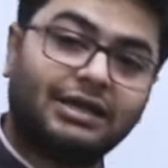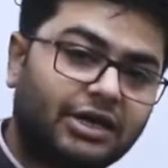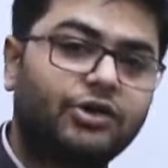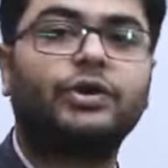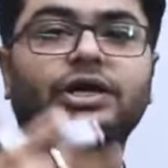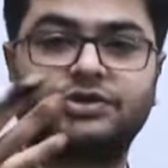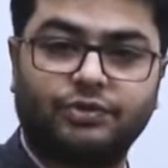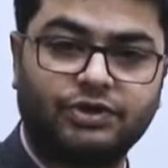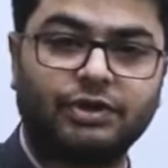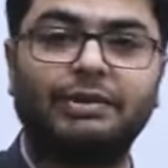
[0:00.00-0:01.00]
other units
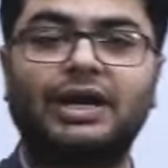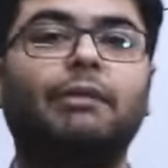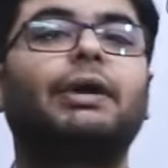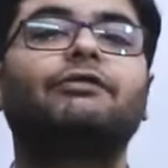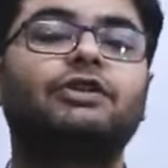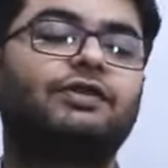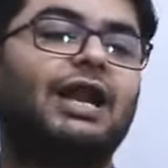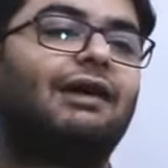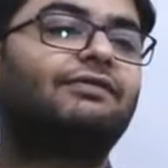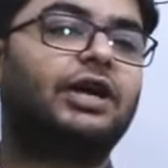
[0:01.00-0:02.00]
which will be coming, which
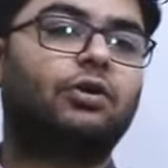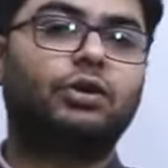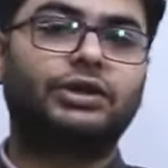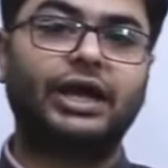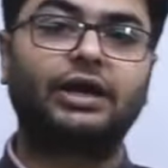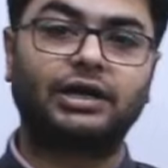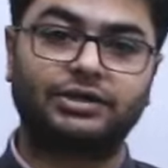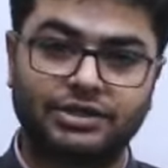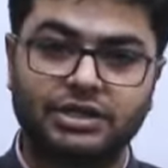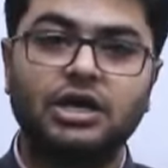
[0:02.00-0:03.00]
will have their own
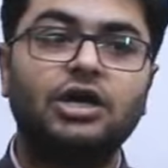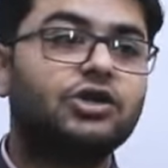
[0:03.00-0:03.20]
thinkers.